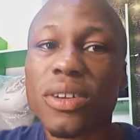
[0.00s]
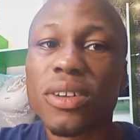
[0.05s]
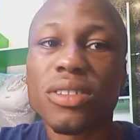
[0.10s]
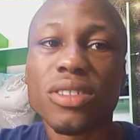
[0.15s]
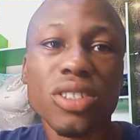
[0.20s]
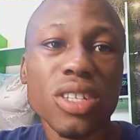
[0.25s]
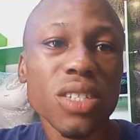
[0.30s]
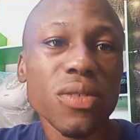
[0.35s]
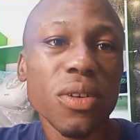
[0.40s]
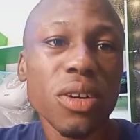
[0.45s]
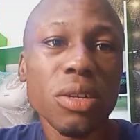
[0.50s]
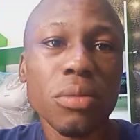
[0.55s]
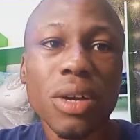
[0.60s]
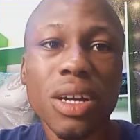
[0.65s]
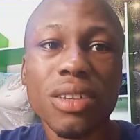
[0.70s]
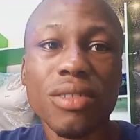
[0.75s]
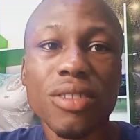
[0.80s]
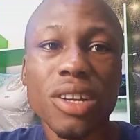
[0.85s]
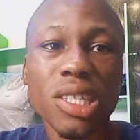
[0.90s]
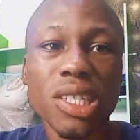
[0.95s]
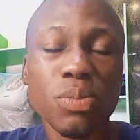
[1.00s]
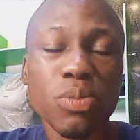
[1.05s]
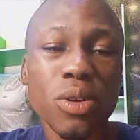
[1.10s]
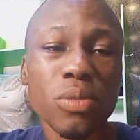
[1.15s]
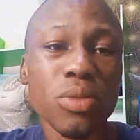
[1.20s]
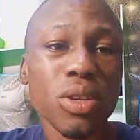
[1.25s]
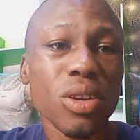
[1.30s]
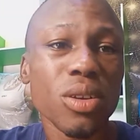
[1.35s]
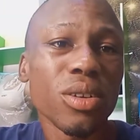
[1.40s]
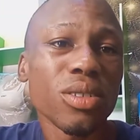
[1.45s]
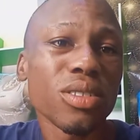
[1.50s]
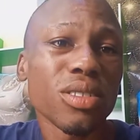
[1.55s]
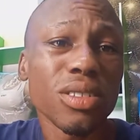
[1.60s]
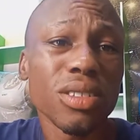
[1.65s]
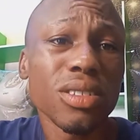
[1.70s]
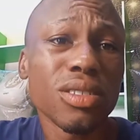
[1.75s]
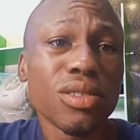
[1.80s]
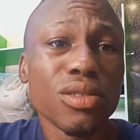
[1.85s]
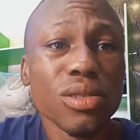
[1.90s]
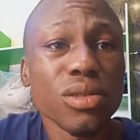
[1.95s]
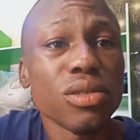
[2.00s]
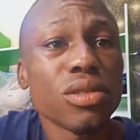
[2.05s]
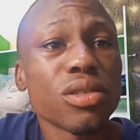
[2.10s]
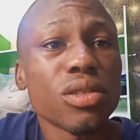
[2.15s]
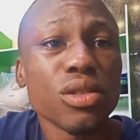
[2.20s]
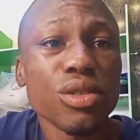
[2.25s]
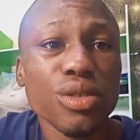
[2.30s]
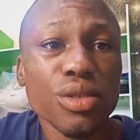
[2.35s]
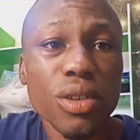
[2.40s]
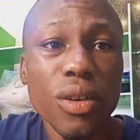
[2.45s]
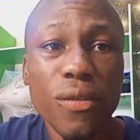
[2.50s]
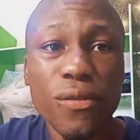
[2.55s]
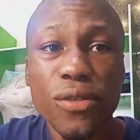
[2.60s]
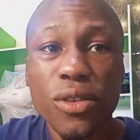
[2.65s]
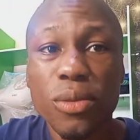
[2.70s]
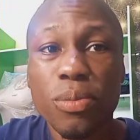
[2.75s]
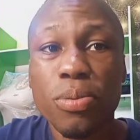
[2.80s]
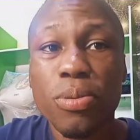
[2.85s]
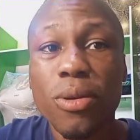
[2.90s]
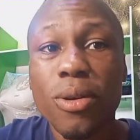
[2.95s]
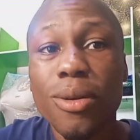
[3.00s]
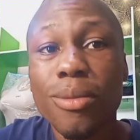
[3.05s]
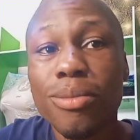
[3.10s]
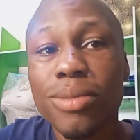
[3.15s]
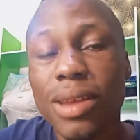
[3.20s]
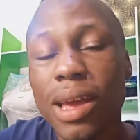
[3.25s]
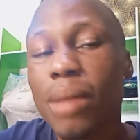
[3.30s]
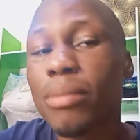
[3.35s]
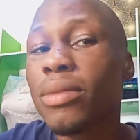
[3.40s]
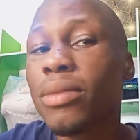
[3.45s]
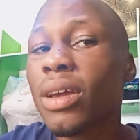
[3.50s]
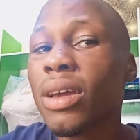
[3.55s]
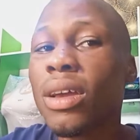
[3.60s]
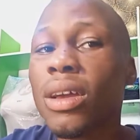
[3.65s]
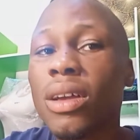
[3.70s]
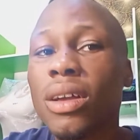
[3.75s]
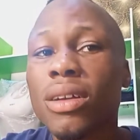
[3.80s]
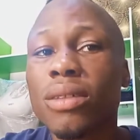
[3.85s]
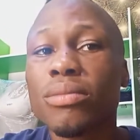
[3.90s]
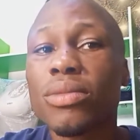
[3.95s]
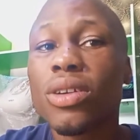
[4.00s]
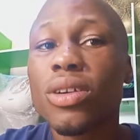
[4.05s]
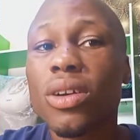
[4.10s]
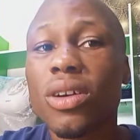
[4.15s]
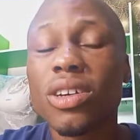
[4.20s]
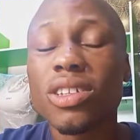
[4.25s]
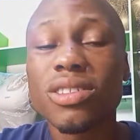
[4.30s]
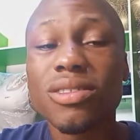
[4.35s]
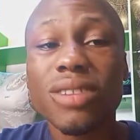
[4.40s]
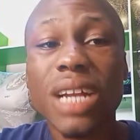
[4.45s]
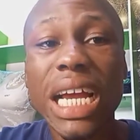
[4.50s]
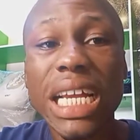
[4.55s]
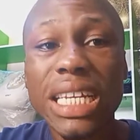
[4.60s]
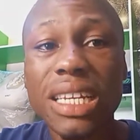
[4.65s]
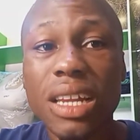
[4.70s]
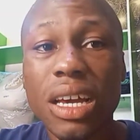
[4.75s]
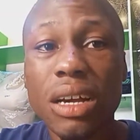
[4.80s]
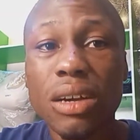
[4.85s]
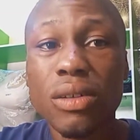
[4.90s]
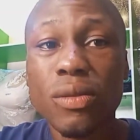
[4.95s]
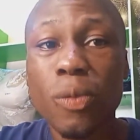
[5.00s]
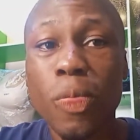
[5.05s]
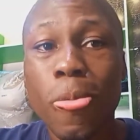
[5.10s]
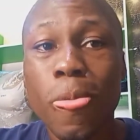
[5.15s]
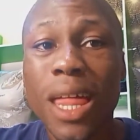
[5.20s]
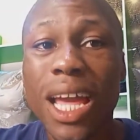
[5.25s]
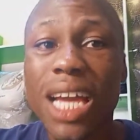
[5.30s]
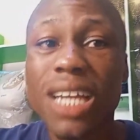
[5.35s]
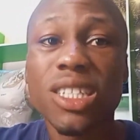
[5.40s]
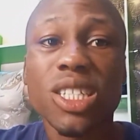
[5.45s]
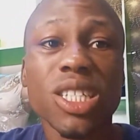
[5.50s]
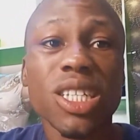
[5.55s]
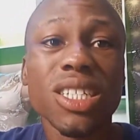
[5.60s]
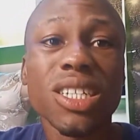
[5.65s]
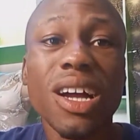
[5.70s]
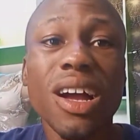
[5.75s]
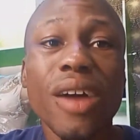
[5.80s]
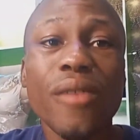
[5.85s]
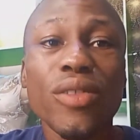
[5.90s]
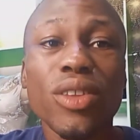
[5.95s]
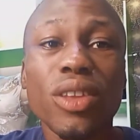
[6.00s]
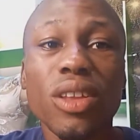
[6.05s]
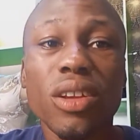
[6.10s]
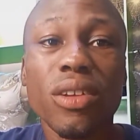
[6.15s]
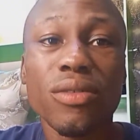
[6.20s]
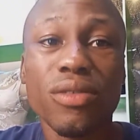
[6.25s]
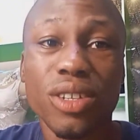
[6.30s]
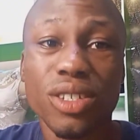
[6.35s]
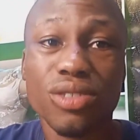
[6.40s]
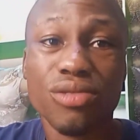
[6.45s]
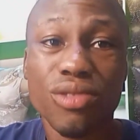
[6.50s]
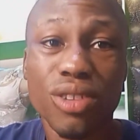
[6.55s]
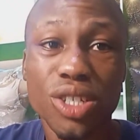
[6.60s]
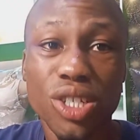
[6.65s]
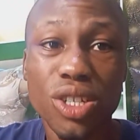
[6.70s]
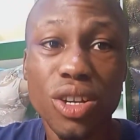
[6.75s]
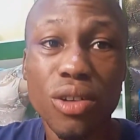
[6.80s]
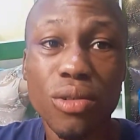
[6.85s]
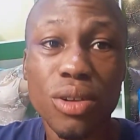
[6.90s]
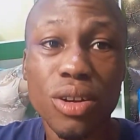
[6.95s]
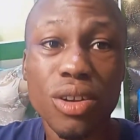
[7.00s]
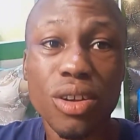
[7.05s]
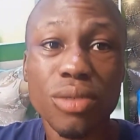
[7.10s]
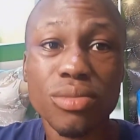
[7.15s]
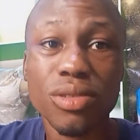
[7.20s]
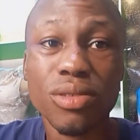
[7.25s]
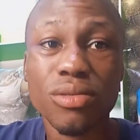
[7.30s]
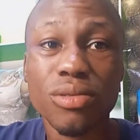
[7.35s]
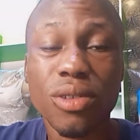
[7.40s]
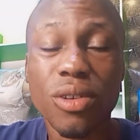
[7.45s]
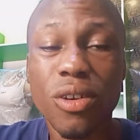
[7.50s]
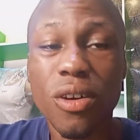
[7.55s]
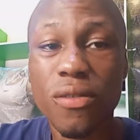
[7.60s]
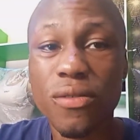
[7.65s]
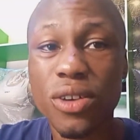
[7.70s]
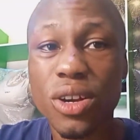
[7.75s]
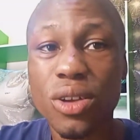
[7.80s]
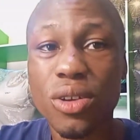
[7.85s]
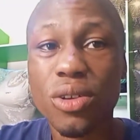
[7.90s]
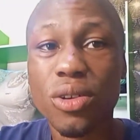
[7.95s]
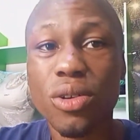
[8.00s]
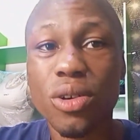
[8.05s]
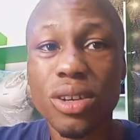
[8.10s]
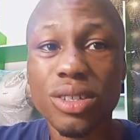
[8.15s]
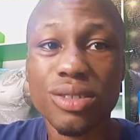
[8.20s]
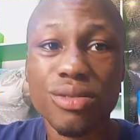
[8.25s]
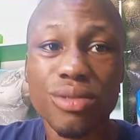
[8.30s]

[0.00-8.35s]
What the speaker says: just forget about the response because it soon solve your problem. because right now exchanger have a lot of restriction when it comes to recovery, coins